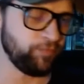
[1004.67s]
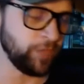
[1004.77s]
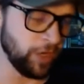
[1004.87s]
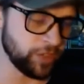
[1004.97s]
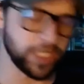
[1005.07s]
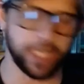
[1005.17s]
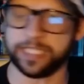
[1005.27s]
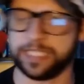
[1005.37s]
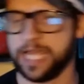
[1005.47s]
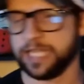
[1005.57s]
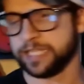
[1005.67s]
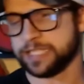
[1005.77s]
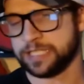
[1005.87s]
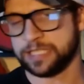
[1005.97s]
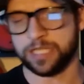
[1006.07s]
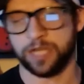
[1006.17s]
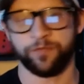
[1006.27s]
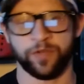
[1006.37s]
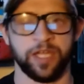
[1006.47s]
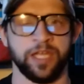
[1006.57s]
psychedelics and
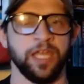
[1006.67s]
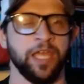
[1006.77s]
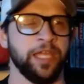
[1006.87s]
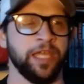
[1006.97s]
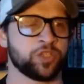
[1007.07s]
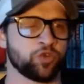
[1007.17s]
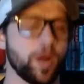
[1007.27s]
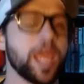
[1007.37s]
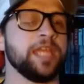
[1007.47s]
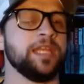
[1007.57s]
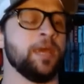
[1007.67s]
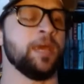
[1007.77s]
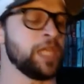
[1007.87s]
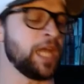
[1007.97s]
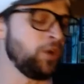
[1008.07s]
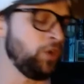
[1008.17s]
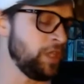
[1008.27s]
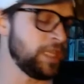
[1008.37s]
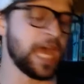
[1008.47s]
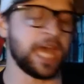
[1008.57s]
stuff is great, and we got all
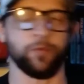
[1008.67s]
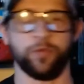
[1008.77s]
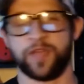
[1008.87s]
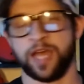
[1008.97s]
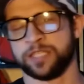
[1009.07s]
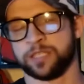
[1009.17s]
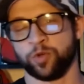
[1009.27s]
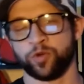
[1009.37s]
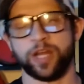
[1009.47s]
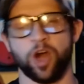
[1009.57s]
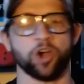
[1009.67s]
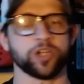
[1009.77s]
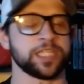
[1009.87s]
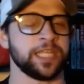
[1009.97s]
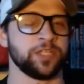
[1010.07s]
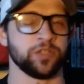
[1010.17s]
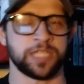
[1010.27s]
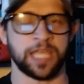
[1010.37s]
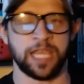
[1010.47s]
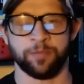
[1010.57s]
of that, and we've gotten some great arts and
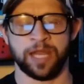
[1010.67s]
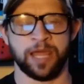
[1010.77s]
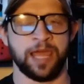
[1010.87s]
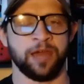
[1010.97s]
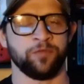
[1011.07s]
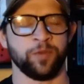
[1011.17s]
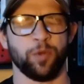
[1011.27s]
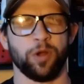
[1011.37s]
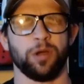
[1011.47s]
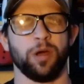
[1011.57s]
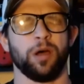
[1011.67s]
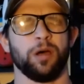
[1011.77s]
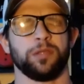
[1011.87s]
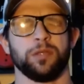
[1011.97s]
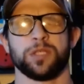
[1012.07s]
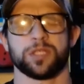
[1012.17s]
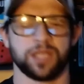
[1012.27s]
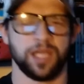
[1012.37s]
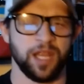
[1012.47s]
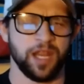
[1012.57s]
entertainment out of it. But
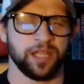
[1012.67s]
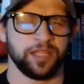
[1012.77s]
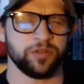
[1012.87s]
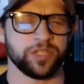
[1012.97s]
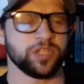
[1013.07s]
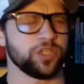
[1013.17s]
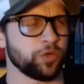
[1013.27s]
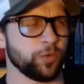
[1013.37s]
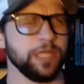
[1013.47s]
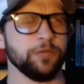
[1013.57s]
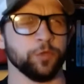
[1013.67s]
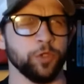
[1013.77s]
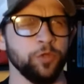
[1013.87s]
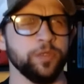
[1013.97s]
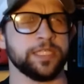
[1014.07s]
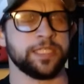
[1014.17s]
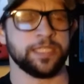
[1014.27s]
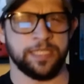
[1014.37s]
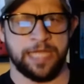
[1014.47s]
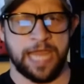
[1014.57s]
there is a degree of
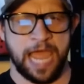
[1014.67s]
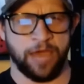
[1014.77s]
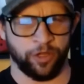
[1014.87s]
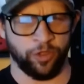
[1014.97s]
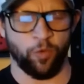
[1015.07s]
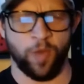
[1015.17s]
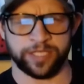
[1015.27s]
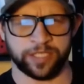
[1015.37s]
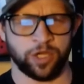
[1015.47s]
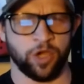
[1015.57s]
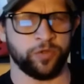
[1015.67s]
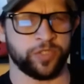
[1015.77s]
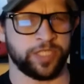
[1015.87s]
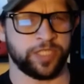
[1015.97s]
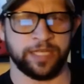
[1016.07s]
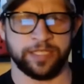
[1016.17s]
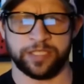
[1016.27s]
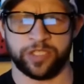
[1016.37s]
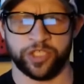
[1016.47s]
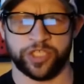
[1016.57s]
lunacy out on the West Coast that
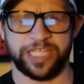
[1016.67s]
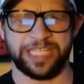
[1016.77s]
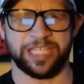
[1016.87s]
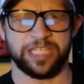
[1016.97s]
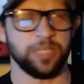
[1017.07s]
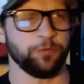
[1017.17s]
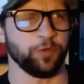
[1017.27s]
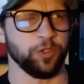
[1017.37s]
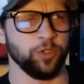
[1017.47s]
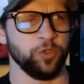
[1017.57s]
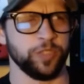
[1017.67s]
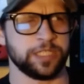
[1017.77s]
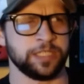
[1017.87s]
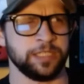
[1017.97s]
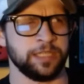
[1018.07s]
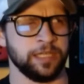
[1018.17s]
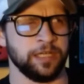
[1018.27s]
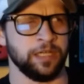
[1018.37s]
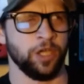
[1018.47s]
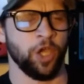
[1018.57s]
is just, it's a different lunacy
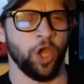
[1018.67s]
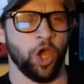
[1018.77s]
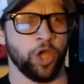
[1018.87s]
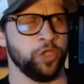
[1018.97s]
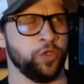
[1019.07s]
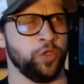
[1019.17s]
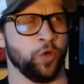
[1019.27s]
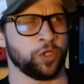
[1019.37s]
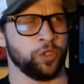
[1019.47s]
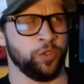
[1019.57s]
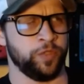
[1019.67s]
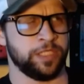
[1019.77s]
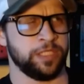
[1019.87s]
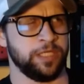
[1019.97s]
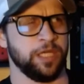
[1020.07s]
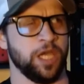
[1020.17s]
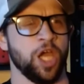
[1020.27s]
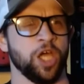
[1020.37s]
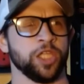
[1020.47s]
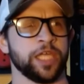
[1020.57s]
than a New York lunacy.
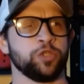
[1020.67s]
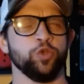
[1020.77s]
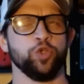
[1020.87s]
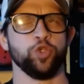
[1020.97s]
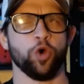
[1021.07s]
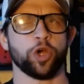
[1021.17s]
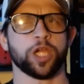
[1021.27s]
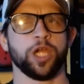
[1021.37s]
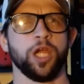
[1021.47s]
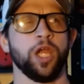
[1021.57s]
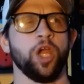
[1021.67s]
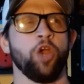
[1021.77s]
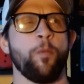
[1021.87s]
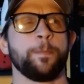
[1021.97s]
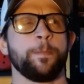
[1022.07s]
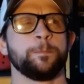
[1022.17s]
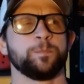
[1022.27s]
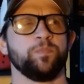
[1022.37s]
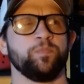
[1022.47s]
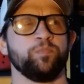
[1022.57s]
Like New York,
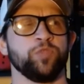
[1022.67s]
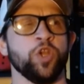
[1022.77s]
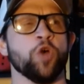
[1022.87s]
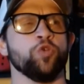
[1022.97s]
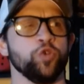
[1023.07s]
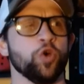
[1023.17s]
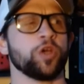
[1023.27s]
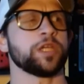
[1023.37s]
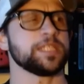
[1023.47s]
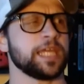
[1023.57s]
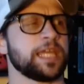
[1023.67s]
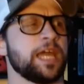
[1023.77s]
New York is like